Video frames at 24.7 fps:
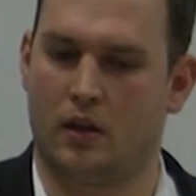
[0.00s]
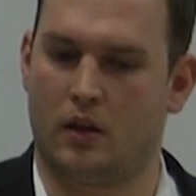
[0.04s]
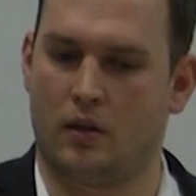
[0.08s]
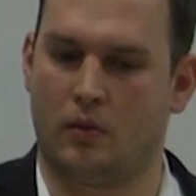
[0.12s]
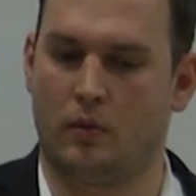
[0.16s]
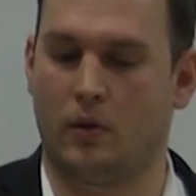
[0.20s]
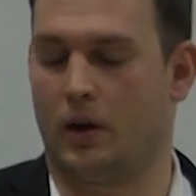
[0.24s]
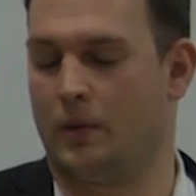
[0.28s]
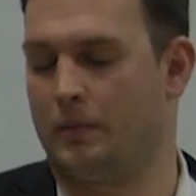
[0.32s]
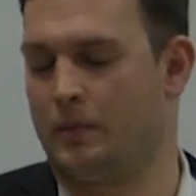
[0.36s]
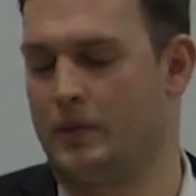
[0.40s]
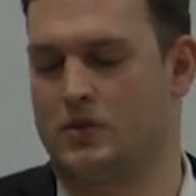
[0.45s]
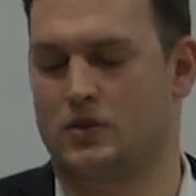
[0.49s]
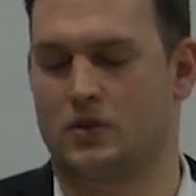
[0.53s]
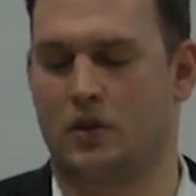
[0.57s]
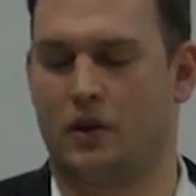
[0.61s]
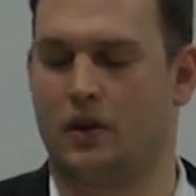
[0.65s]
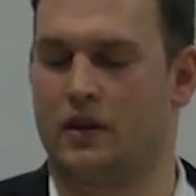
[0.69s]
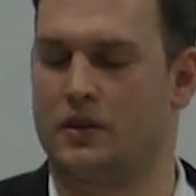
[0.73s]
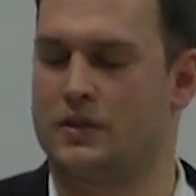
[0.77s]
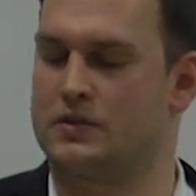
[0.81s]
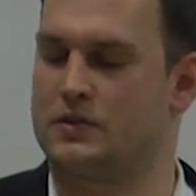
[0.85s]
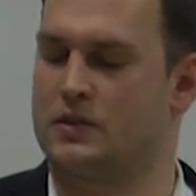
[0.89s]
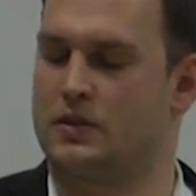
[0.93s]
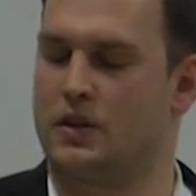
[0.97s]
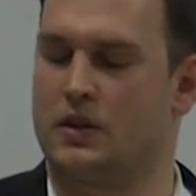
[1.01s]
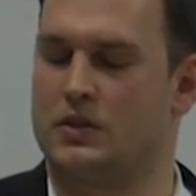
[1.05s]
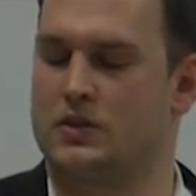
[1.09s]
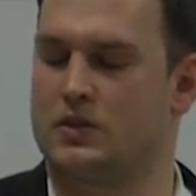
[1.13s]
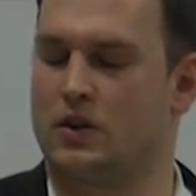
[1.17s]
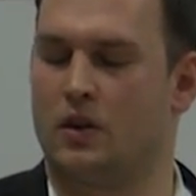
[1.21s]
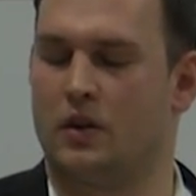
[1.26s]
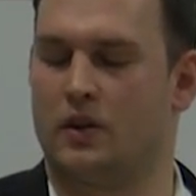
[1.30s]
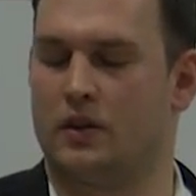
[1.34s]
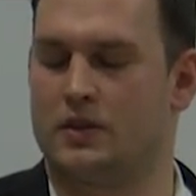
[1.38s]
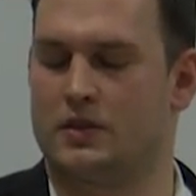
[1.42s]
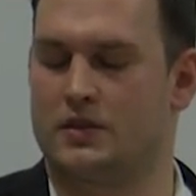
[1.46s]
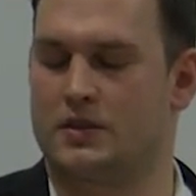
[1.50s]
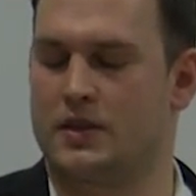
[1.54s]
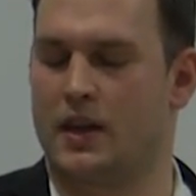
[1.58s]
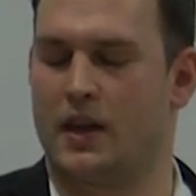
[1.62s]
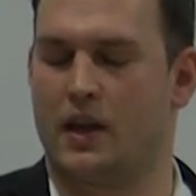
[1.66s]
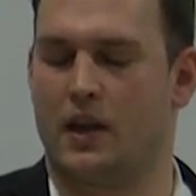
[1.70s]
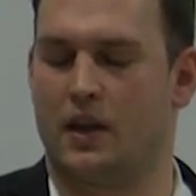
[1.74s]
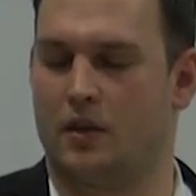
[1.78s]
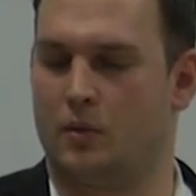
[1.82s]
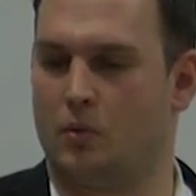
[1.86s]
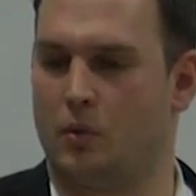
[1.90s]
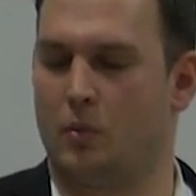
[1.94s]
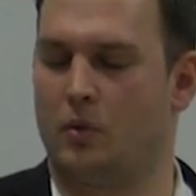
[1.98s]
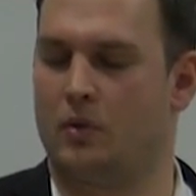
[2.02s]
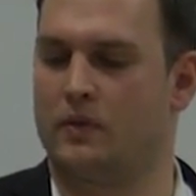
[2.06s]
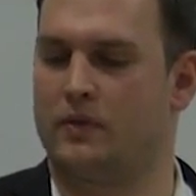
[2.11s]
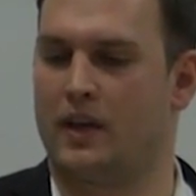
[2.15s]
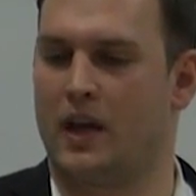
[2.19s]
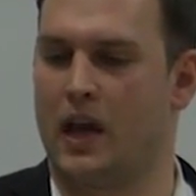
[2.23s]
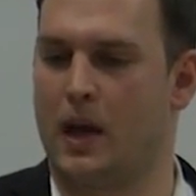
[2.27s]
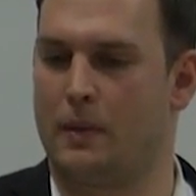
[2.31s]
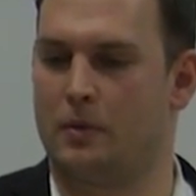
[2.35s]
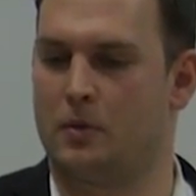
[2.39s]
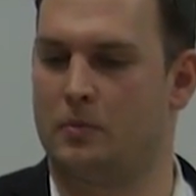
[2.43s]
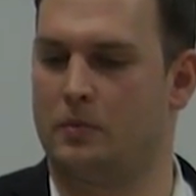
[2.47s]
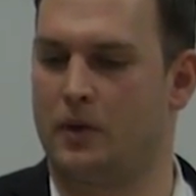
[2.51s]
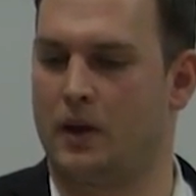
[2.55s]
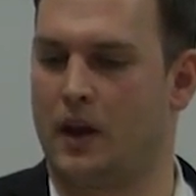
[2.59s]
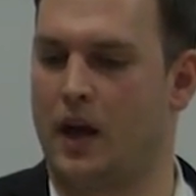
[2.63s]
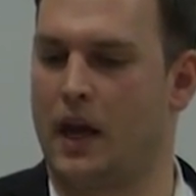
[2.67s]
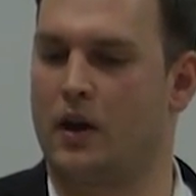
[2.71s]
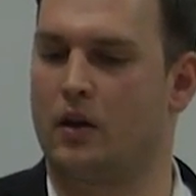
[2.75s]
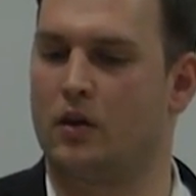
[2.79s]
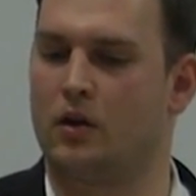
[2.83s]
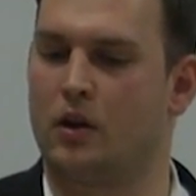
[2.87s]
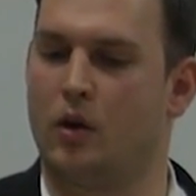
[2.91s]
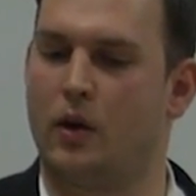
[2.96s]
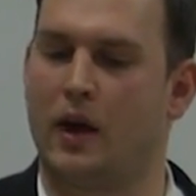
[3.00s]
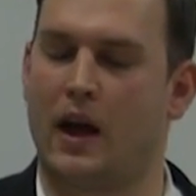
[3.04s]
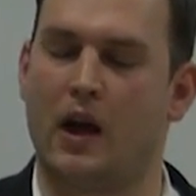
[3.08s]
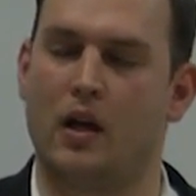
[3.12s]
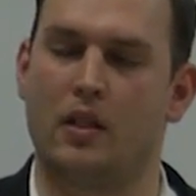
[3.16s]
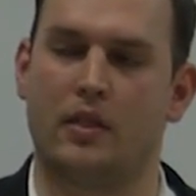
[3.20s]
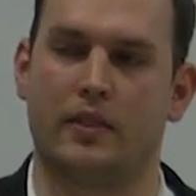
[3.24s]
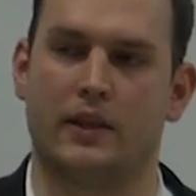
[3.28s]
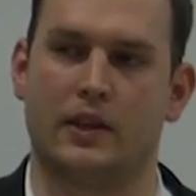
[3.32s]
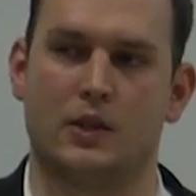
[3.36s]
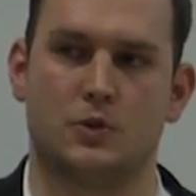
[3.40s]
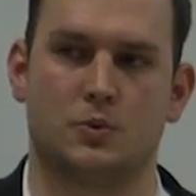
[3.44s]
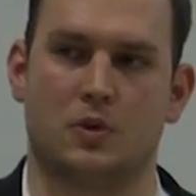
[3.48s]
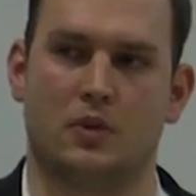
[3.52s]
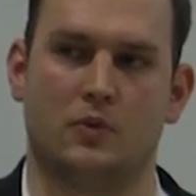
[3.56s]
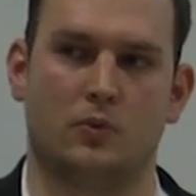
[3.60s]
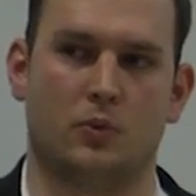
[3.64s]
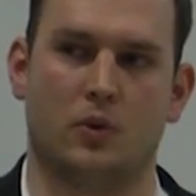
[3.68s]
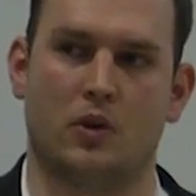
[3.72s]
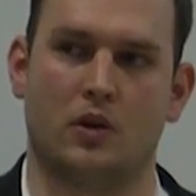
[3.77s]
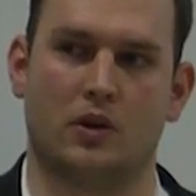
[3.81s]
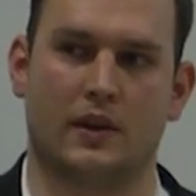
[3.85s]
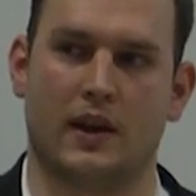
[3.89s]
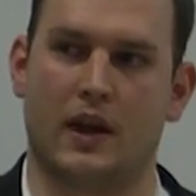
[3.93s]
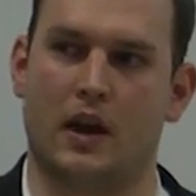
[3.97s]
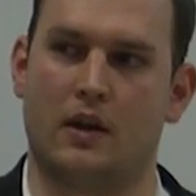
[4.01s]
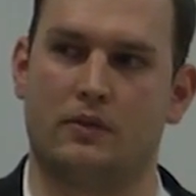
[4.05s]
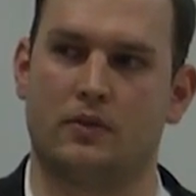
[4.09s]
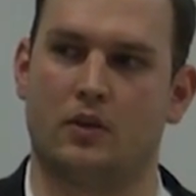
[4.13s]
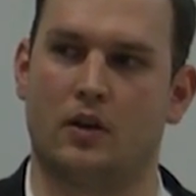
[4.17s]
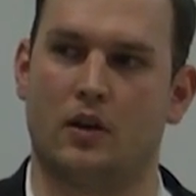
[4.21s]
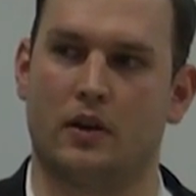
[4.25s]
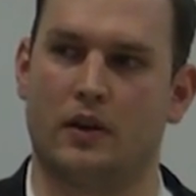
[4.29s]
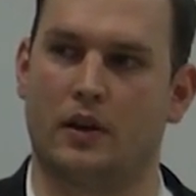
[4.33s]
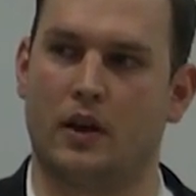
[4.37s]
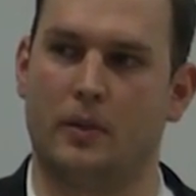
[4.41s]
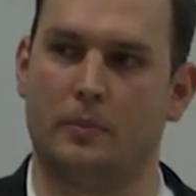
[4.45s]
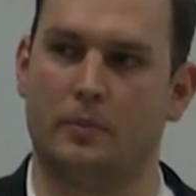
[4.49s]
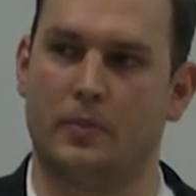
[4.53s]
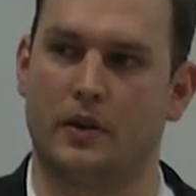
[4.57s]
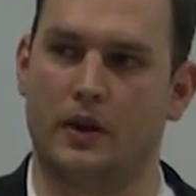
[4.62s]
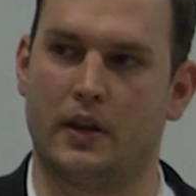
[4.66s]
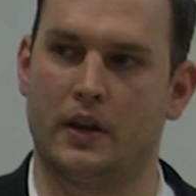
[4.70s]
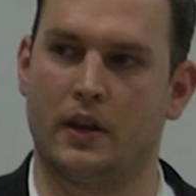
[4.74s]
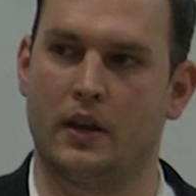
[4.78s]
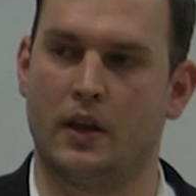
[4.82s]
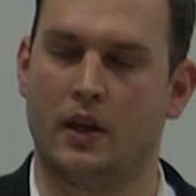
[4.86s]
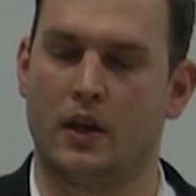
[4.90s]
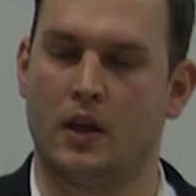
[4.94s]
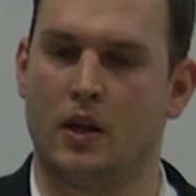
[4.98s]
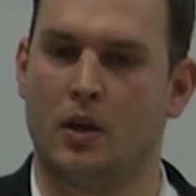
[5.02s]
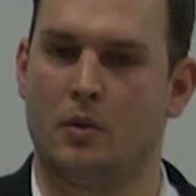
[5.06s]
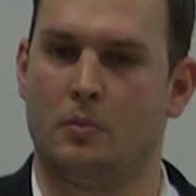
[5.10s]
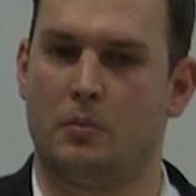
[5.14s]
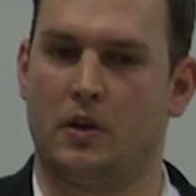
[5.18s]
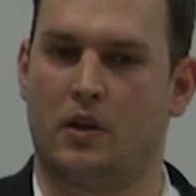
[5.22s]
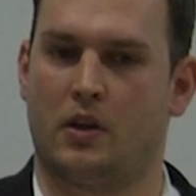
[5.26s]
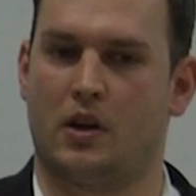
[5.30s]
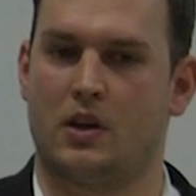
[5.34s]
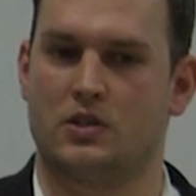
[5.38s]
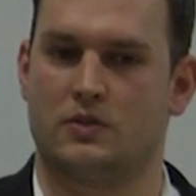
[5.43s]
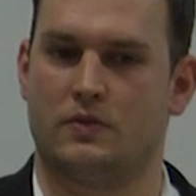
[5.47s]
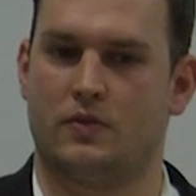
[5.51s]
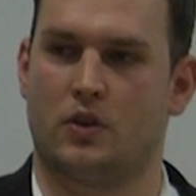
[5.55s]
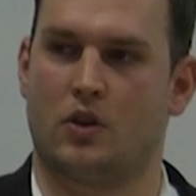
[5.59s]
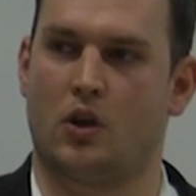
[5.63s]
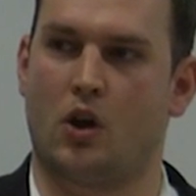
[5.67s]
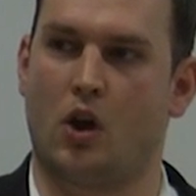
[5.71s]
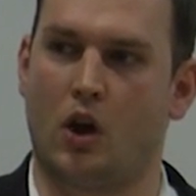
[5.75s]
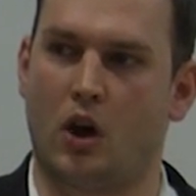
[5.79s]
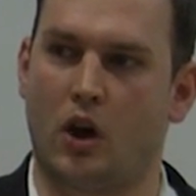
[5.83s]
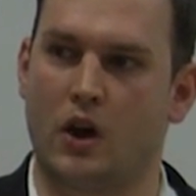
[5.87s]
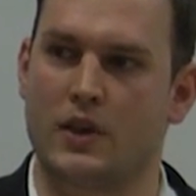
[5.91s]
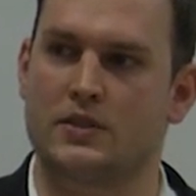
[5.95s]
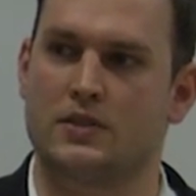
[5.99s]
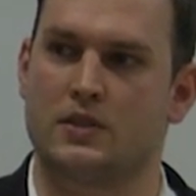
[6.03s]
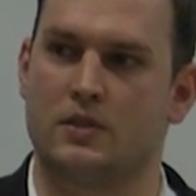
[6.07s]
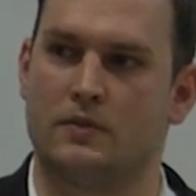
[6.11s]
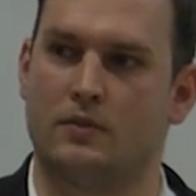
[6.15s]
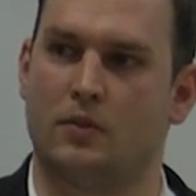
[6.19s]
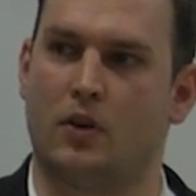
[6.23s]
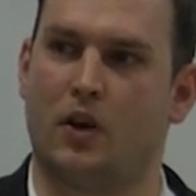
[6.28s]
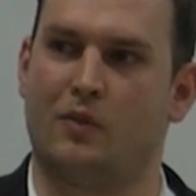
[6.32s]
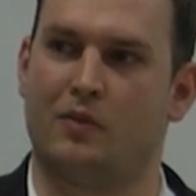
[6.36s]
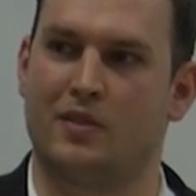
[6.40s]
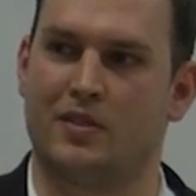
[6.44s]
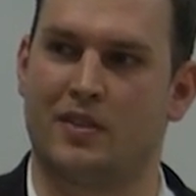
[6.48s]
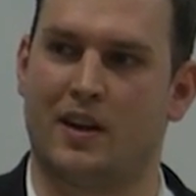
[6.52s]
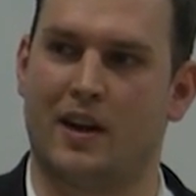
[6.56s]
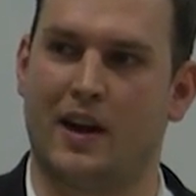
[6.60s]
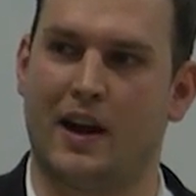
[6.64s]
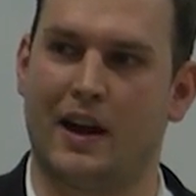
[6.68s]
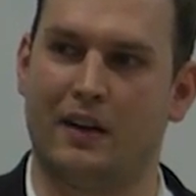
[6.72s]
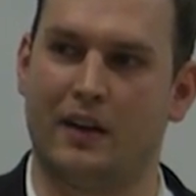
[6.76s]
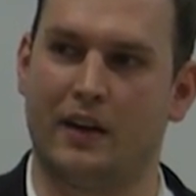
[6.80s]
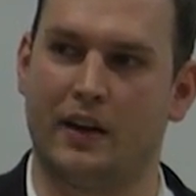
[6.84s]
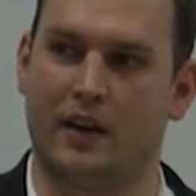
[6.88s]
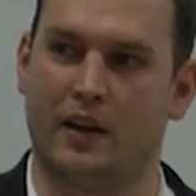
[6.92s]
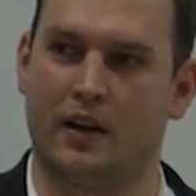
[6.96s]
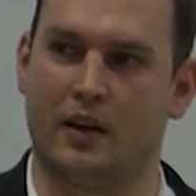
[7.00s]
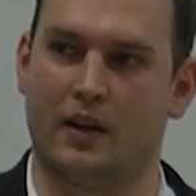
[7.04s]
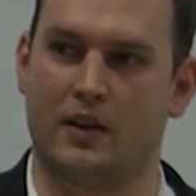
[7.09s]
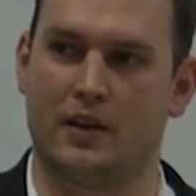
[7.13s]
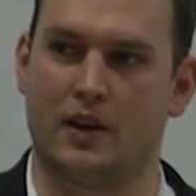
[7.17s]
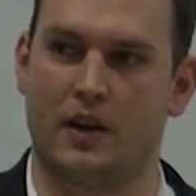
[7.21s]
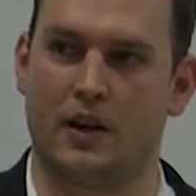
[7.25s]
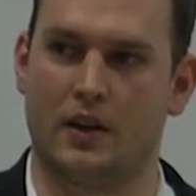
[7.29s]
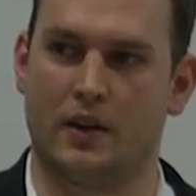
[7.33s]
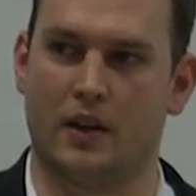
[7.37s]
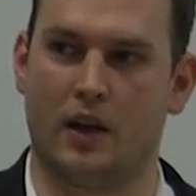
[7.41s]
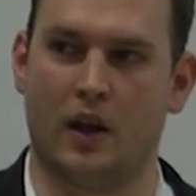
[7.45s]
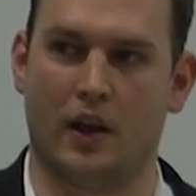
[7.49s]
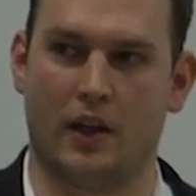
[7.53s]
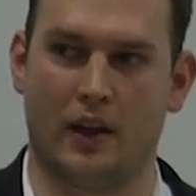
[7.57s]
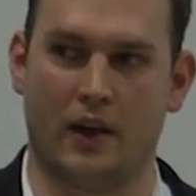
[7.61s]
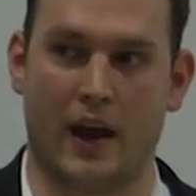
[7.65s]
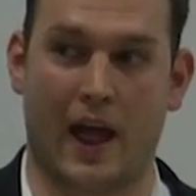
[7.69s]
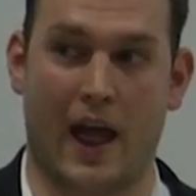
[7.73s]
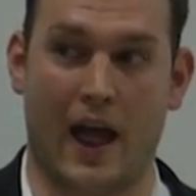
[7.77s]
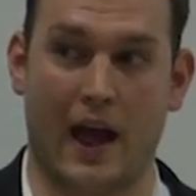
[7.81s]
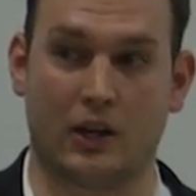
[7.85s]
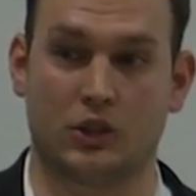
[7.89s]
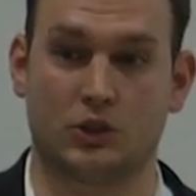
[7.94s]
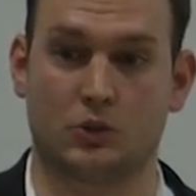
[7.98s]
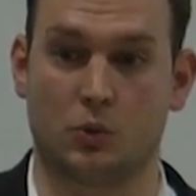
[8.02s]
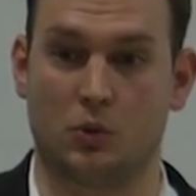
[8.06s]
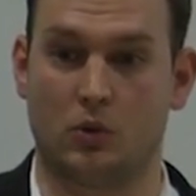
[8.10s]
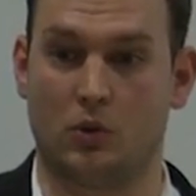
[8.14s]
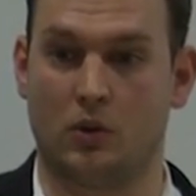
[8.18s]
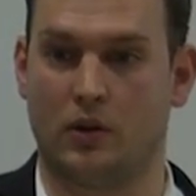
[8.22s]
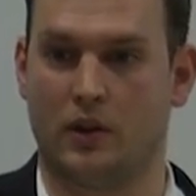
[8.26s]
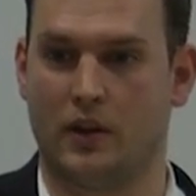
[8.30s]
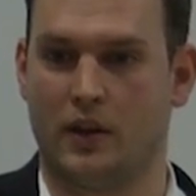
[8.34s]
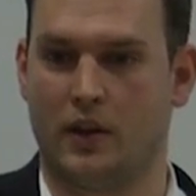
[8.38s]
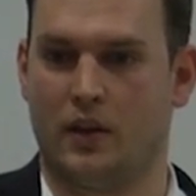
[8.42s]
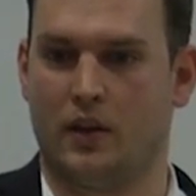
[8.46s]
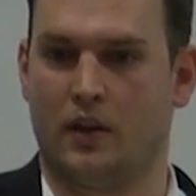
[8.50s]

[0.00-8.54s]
well, it's hard to, it's hard to say what would have happened, but I don't know how things would have worked out for our company because of the cost involved with hiring a, an, an actual